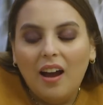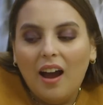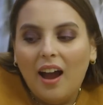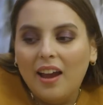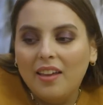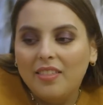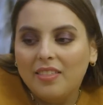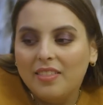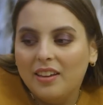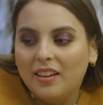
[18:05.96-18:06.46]

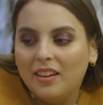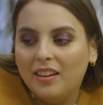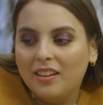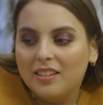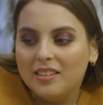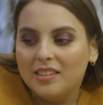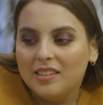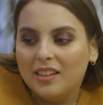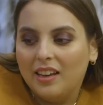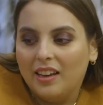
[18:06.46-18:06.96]
I think
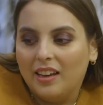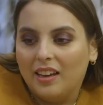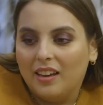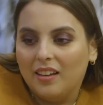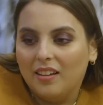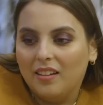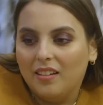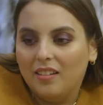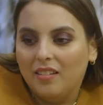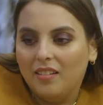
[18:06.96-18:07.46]
it's like,
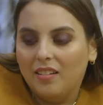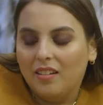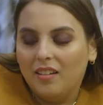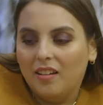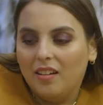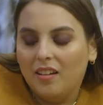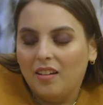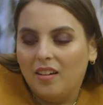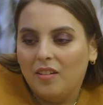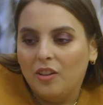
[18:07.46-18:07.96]

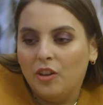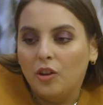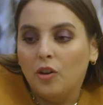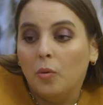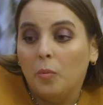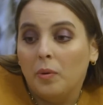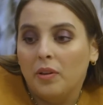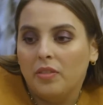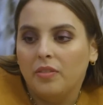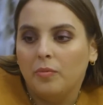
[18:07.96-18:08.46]
you know,
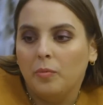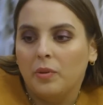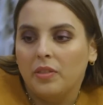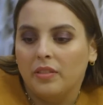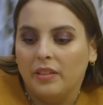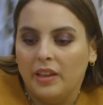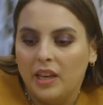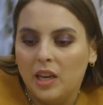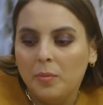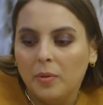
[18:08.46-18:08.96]
with
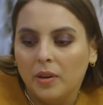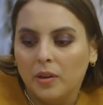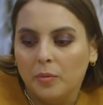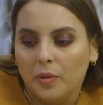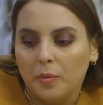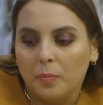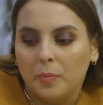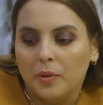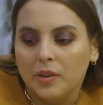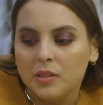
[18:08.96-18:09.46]
Ladybird and
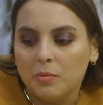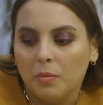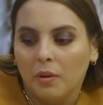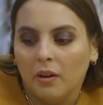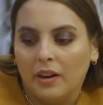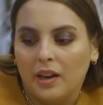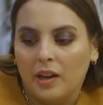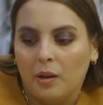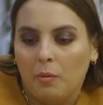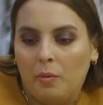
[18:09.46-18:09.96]
with
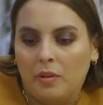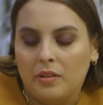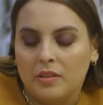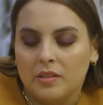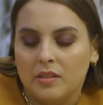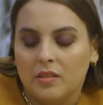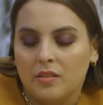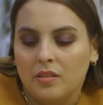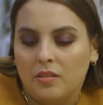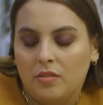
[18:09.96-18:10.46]
Booksmart, it was
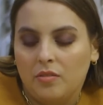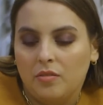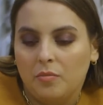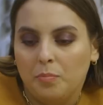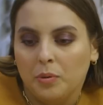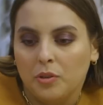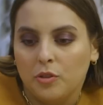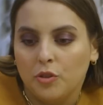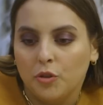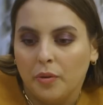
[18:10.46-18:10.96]
the
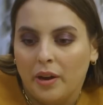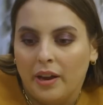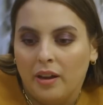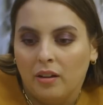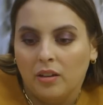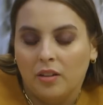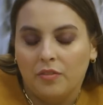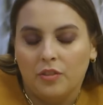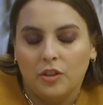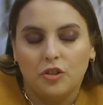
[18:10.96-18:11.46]

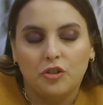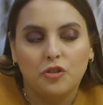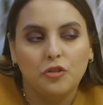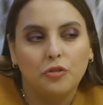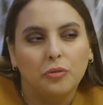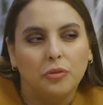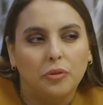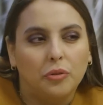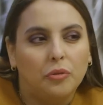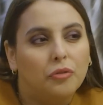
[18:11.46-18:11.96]
portrayal of a
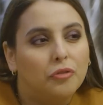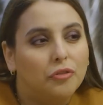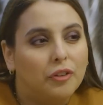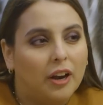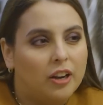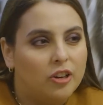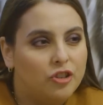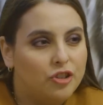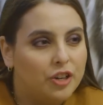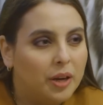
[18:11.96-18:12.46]
true
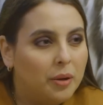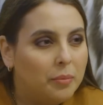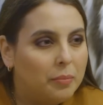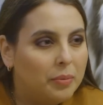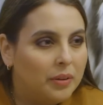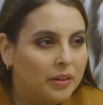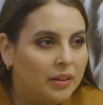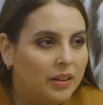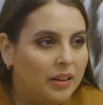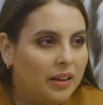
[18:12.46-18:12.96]
friendship
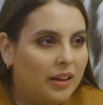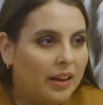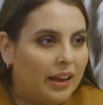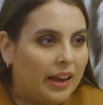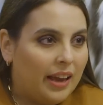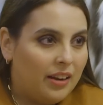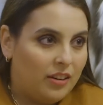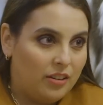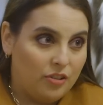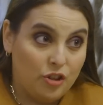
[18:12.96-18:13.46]

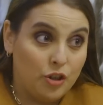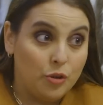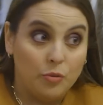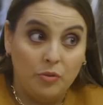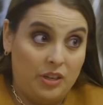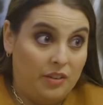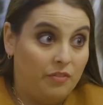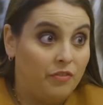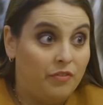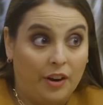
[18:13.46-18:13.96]
and 2
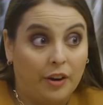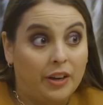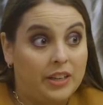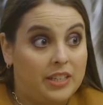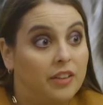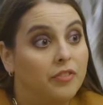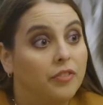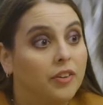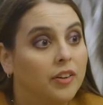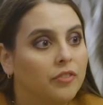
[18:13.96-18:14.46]
very
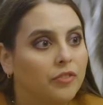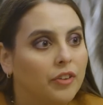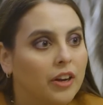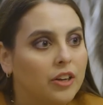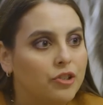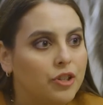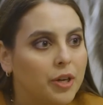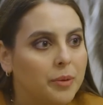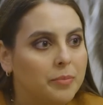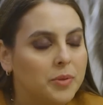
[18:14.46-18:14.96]
different
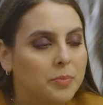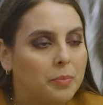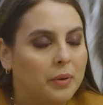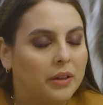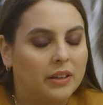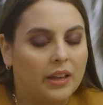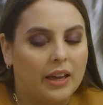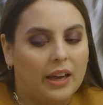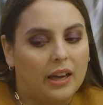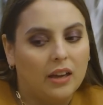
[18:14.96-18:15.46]
friendships,
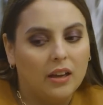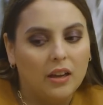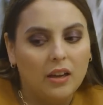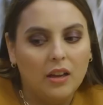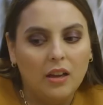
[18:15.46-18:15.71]
but, like,